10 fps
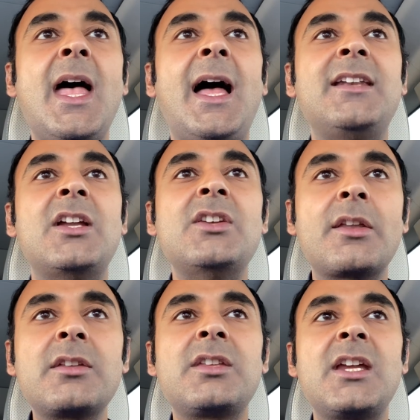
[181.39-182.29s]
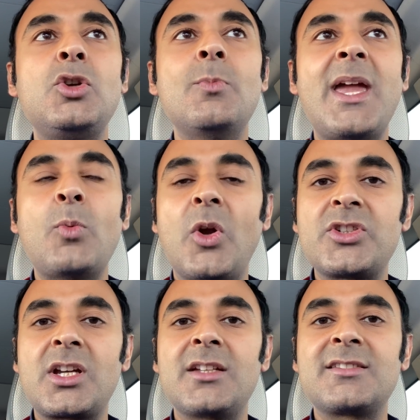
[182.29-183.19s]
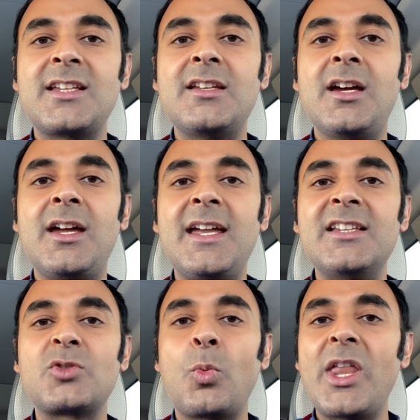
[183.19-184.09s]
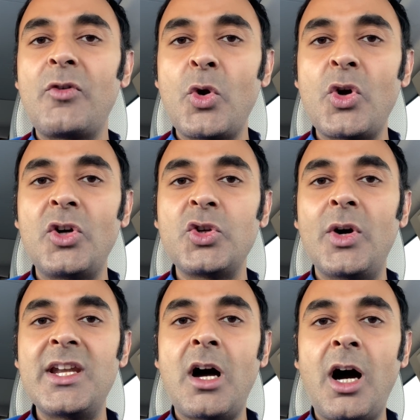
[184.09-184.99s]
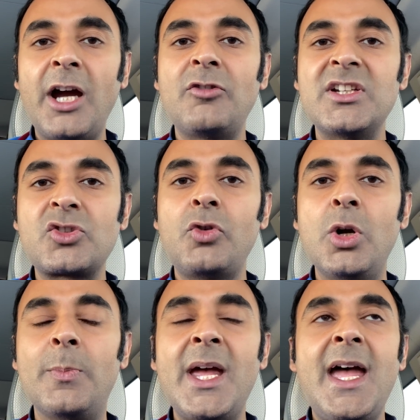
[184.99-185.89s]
And another thing you may want to consider is whether or not you're in a high-risk group.